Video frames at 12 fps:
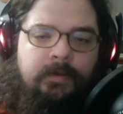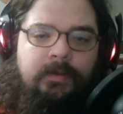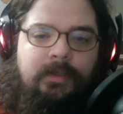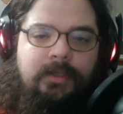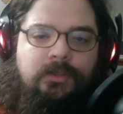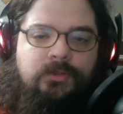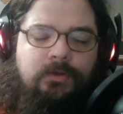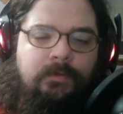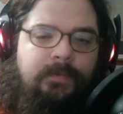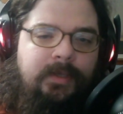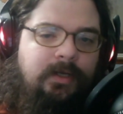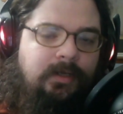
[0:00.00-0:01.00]
He
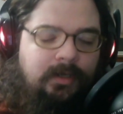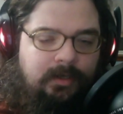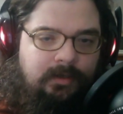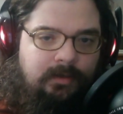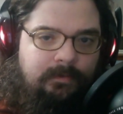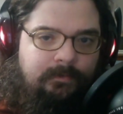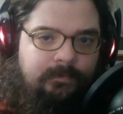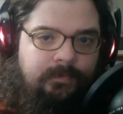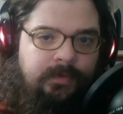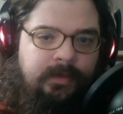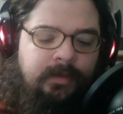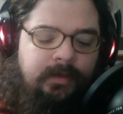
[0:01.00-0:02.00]
took pity on him.
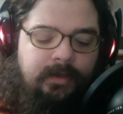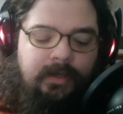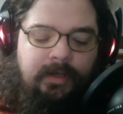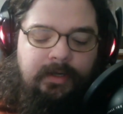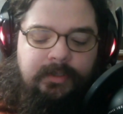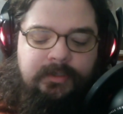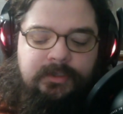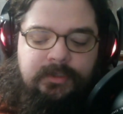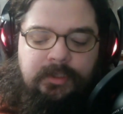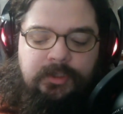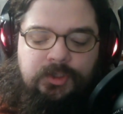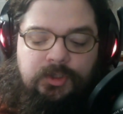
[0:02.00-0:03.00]
And it's
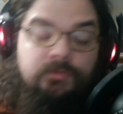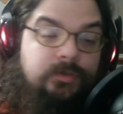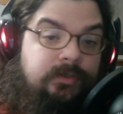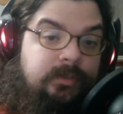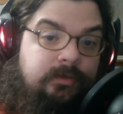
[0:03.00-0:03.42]
it shows